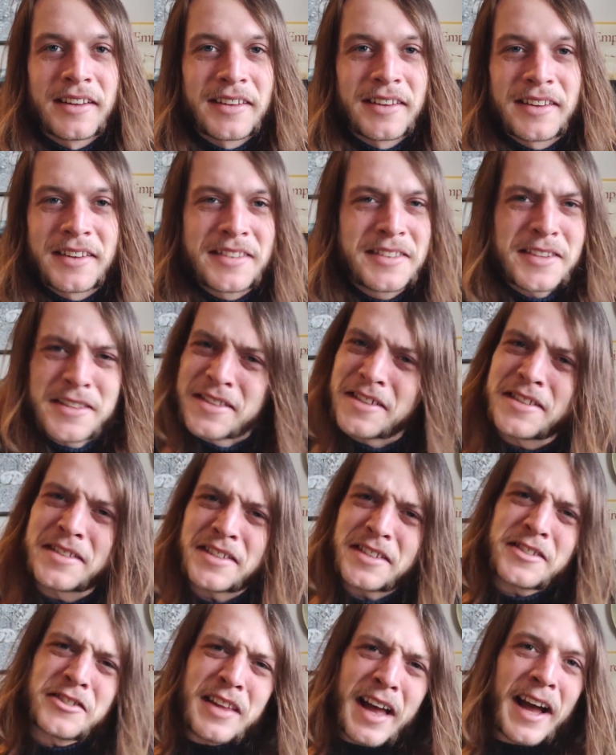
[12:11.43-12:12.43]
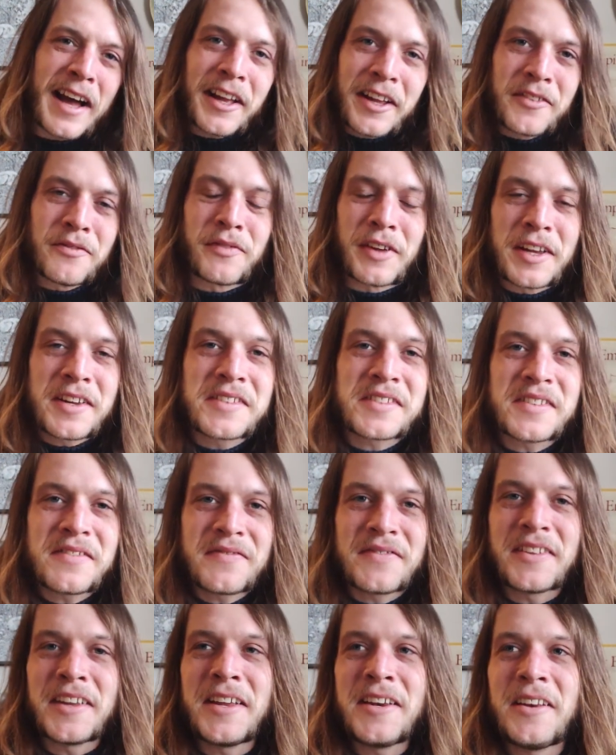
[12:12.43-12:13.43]
is it not
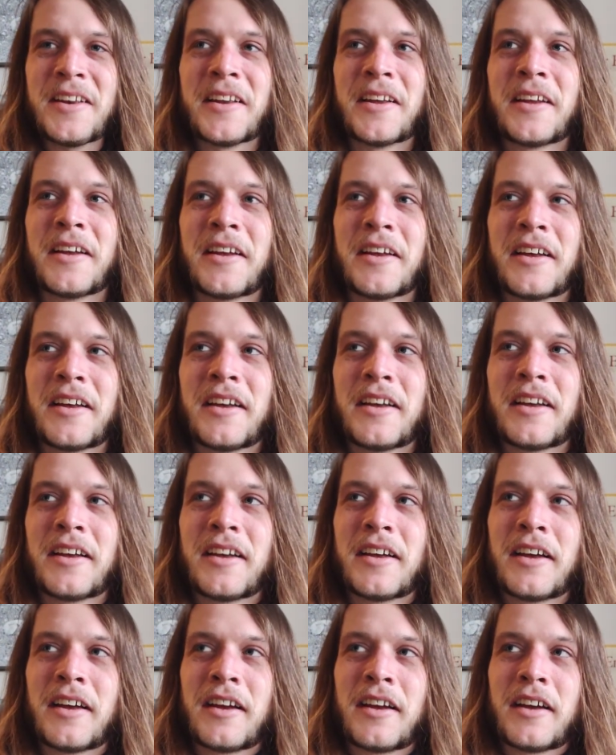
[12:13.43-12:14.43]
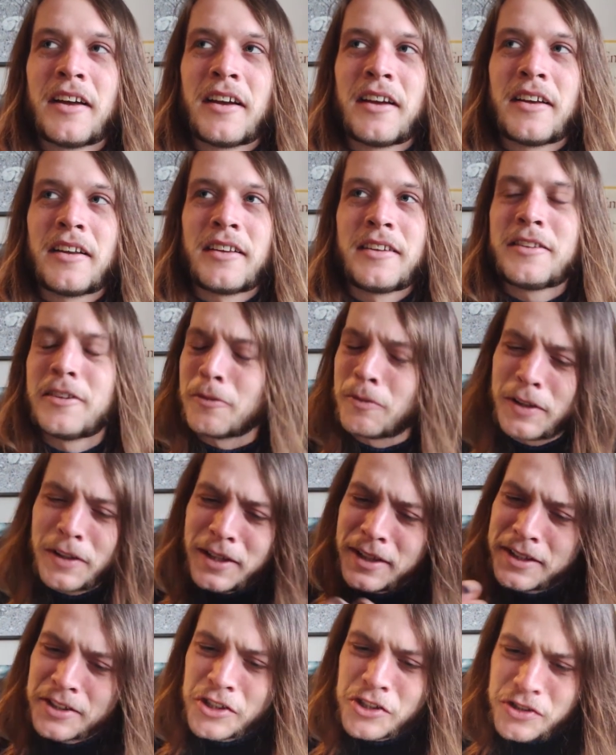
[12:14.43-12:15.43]
invasive then? You're
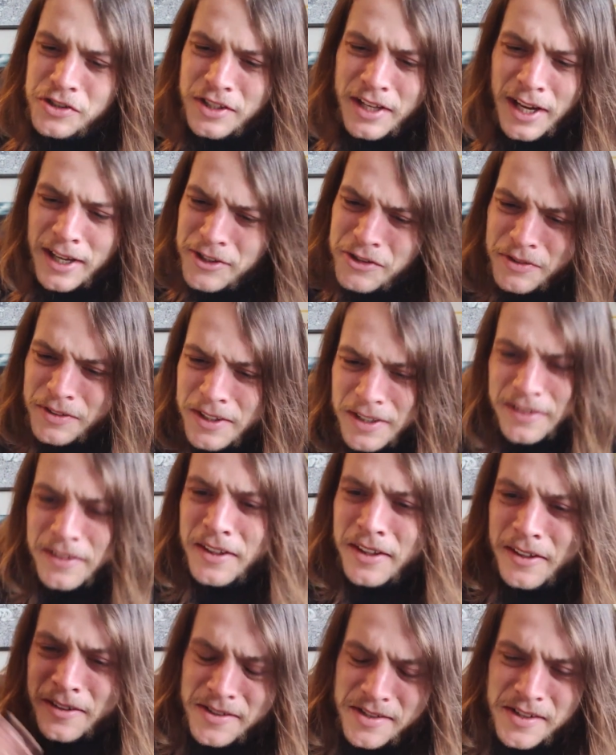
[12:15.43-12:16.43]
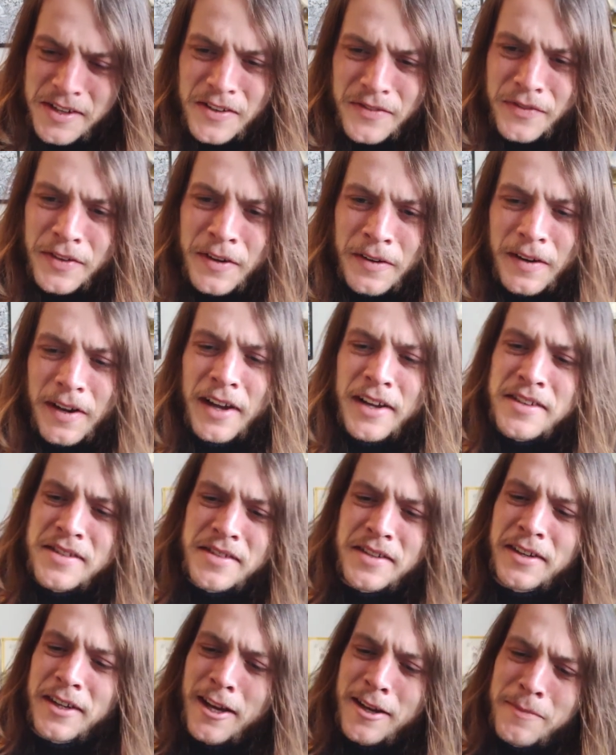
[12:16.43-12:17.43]
really contradicting yourself here,
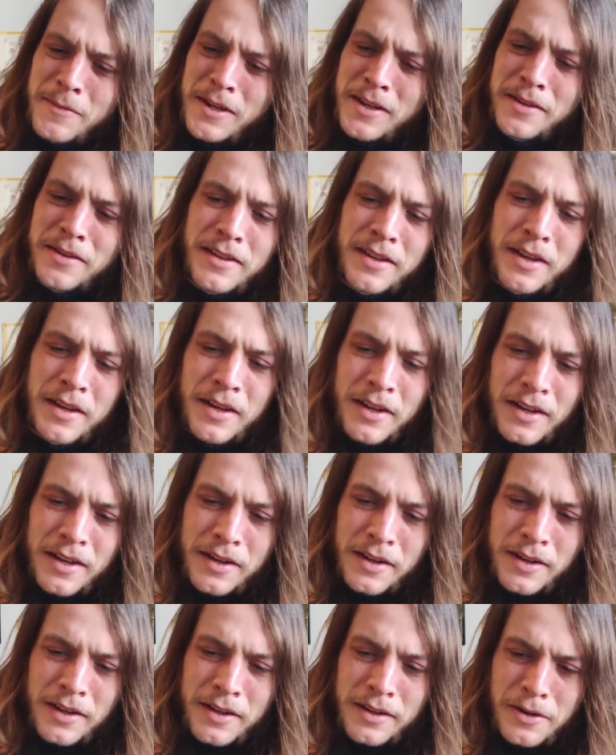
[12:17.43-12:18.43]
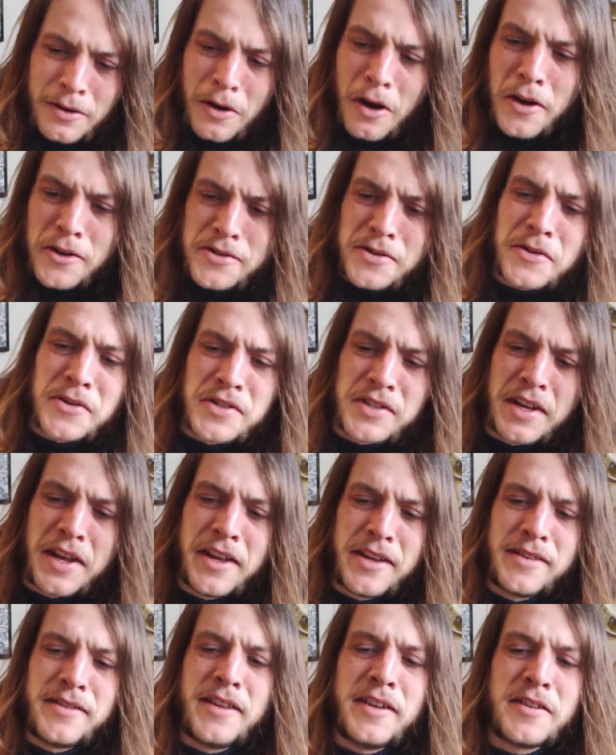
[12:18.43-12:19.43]
Isaac. I mean, you're also
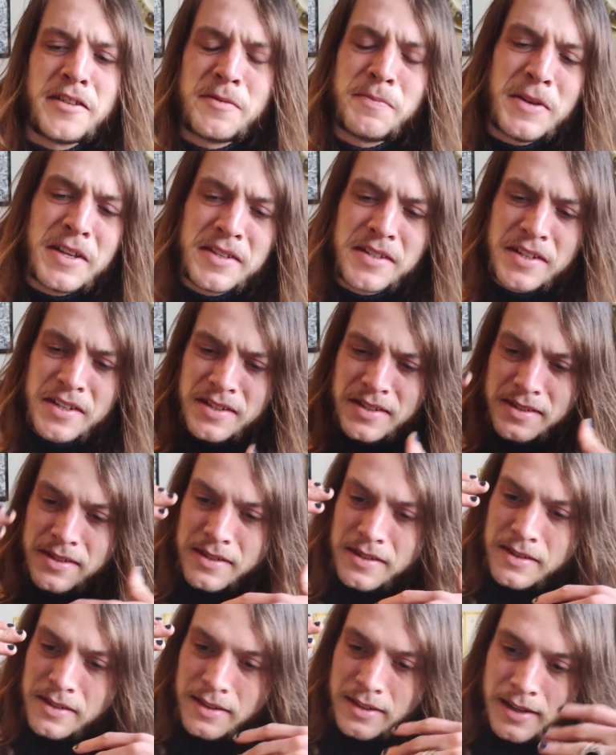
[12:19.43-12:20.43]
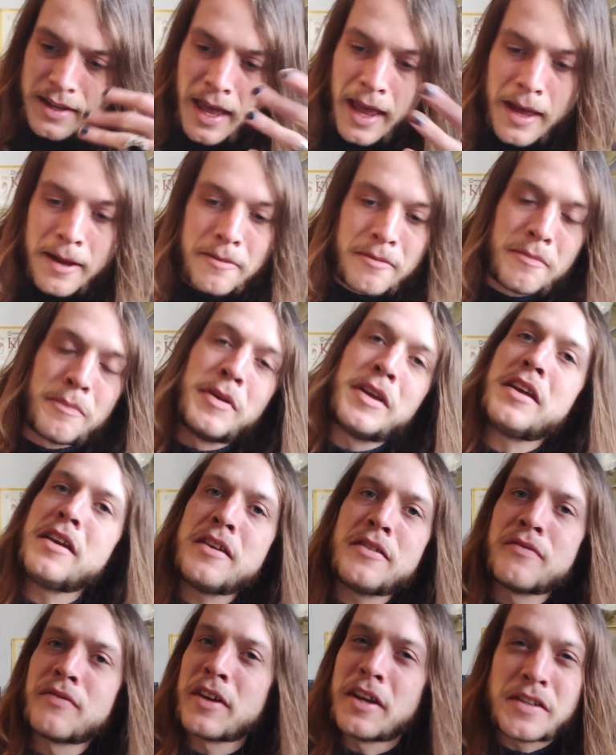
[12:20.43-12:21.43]
saying that a species can't be
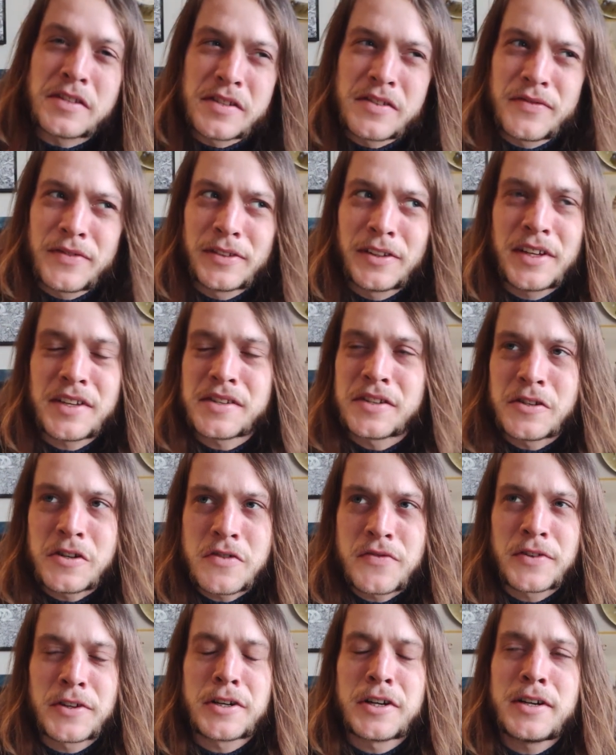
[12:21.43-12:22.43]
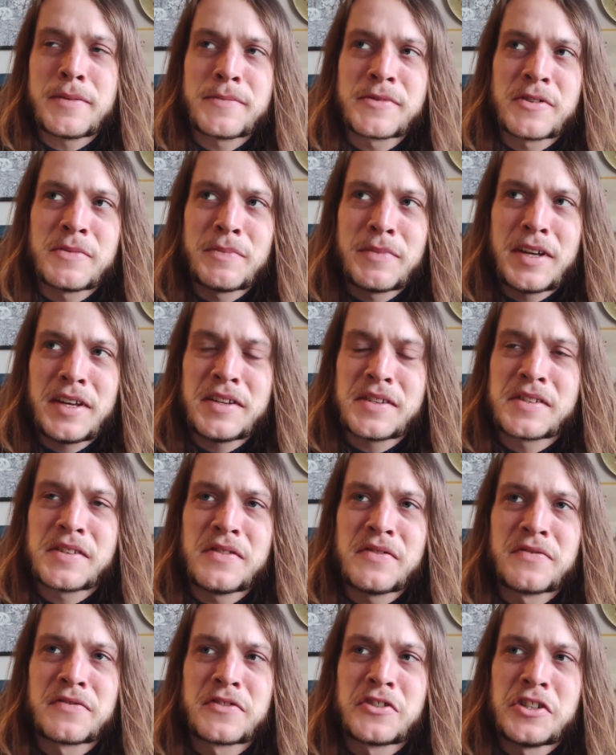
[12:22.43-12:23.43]
invasive unless it overcomes a
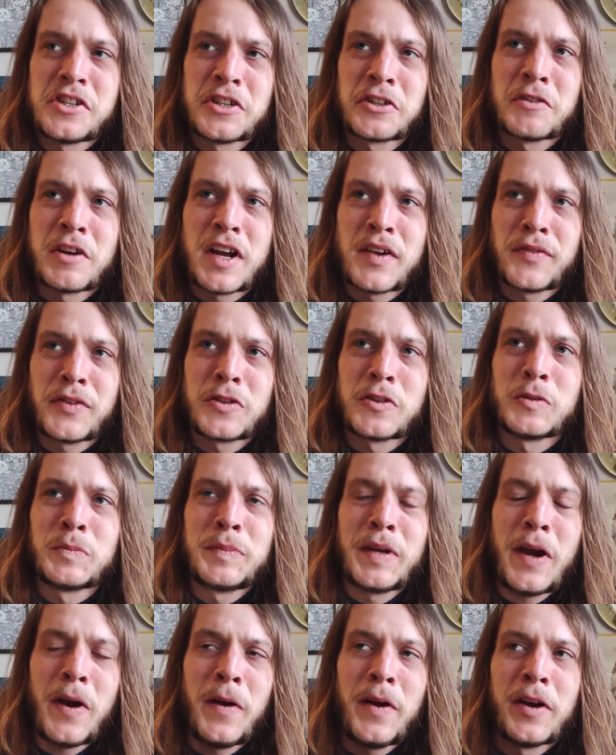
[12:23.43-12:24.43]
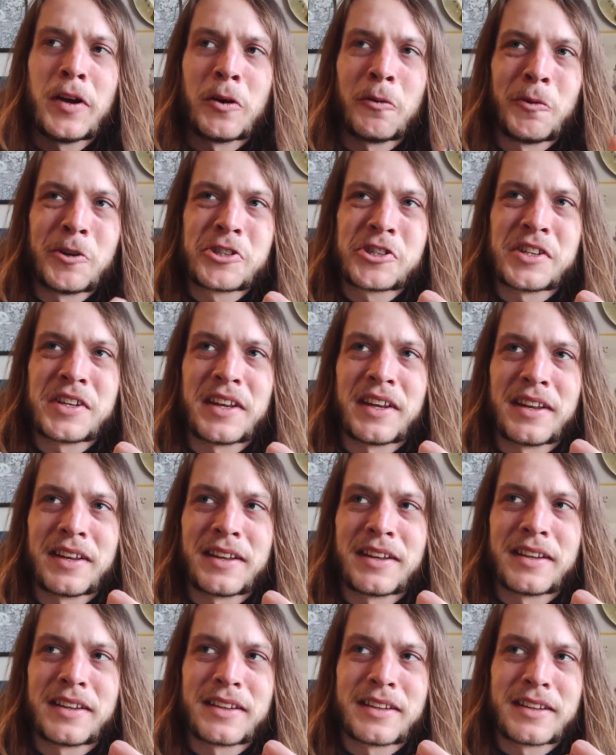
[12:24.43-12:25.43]
massive geographical barrier, which it
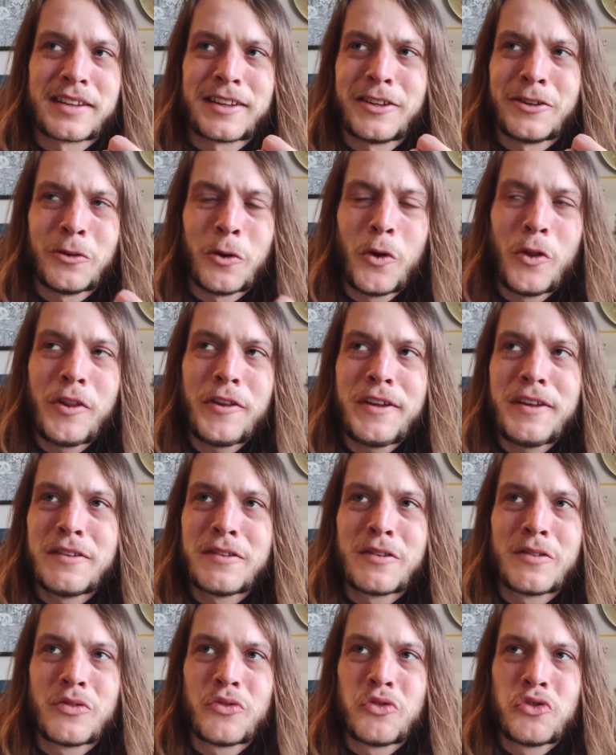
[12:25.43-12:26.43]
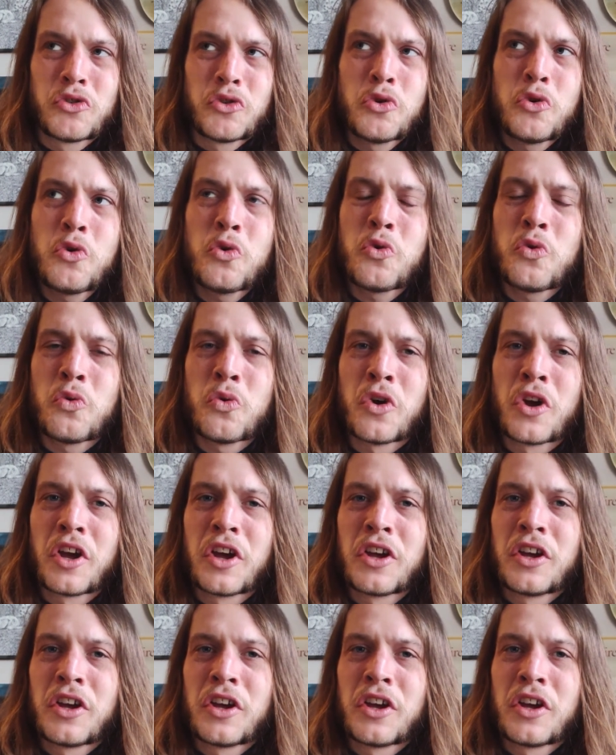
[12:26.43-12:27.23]
can only do